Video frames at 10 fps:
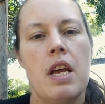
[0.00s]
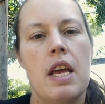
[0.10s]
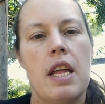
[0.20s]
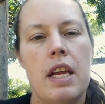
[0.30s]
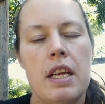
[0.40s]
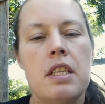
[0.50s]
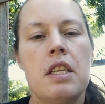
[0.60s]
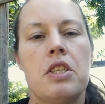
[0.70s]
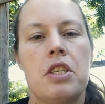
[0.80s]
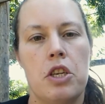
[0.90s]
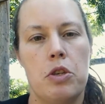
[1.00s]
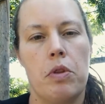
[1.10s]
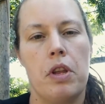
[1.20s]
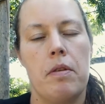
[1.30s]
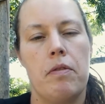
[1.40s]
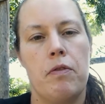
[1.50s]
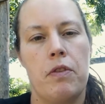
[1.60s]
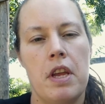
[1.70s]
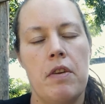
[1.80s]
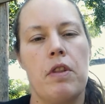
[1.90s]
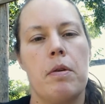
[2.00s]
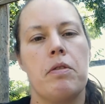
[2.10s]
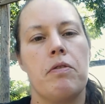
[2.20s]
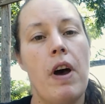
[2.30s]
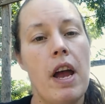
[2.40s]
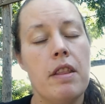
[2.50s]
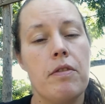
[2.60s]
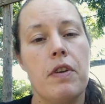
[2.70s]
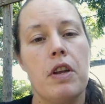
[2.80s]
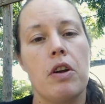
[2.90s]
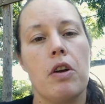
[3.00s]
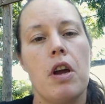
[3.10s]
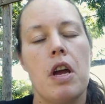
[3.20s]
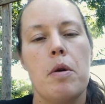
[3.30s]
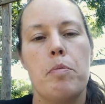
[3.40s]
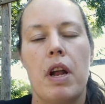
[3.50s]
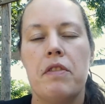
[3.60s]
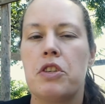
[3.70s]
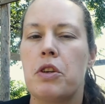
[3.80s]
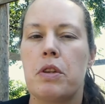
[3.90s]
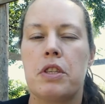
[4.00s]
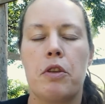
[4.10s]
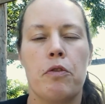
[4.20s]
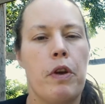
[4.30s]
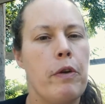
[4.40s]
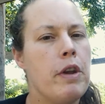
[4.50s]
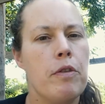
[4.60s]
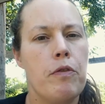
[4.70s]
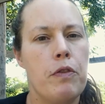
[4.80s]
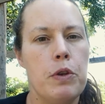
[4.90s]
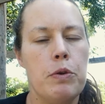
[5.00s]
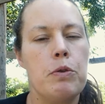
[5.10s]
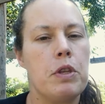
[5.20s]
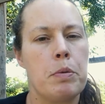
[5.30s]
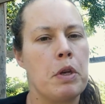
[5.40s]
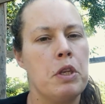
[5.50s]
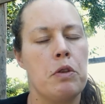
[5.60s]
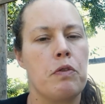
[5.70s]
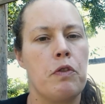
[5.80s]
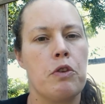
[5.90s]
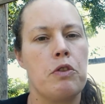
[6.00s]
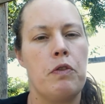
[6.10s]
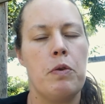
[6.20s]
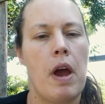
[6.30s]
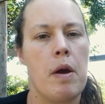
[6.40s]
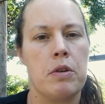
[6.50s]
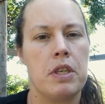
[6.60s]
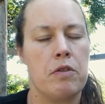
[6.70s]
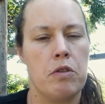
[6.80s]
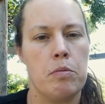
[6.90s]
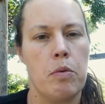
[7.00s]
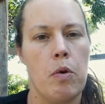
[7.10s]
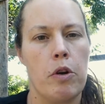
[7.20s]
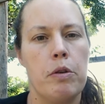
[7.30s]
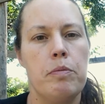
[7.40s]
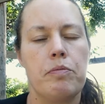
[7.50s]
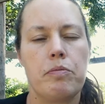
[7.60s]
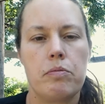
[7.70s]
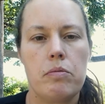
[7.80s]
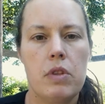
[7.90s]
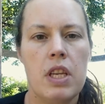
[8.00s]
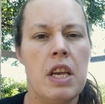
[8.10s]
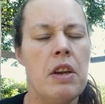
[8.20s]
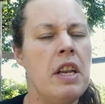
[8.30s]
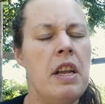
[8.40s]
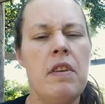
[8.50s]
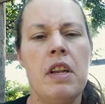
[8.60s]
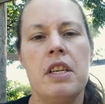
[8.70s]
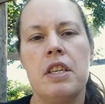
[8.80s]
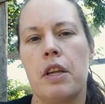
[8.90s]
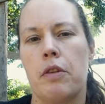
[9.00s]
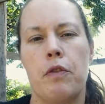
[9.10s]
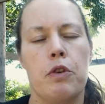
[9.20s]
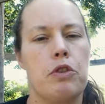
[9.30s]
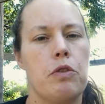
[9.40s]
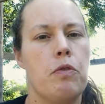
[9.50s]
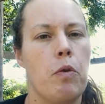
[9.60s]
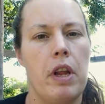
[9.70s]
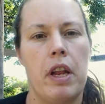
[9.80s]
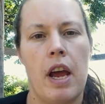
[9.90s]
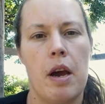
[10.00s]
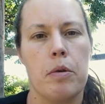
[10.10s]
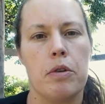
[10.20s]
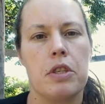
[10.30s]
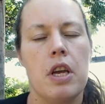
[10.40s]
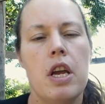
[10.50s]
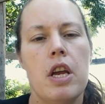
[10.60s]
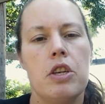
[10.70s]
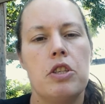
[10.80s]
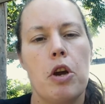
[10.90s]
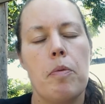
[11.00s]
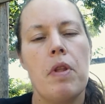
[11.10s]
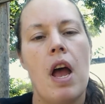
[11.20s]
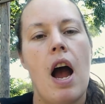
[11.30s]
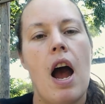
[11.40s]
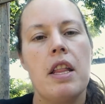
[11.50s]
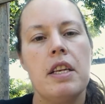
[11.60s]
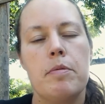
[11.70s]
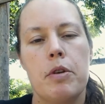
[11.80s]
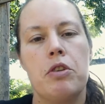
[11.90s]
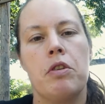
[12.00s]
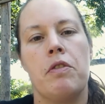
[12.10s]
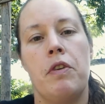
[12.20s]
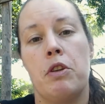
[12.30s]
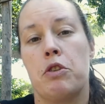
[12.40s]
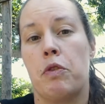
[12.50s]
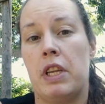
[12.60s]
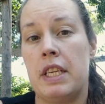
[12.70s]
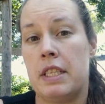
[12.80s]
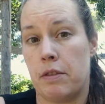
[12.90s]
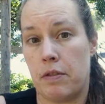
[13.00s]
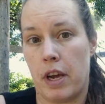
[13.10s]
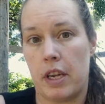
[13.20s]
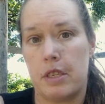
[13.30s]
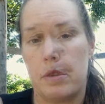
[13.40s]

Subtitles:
It is an instinctual thing for them to find the feeder, but I've just noticed that they're very confused, especially in those first few hours after they're born, and even into like the first 48 hours. So I like to make sure that the feeders are really easy to find.